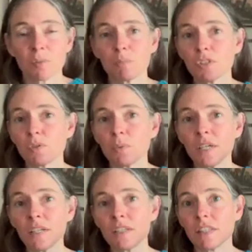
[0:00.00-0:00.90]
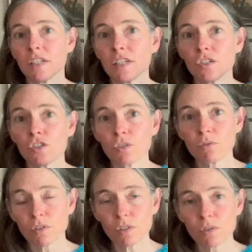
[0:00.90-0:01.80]
between the
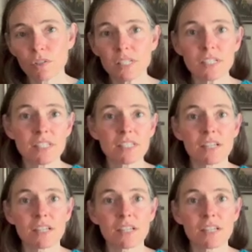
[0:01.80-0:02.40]
June solstice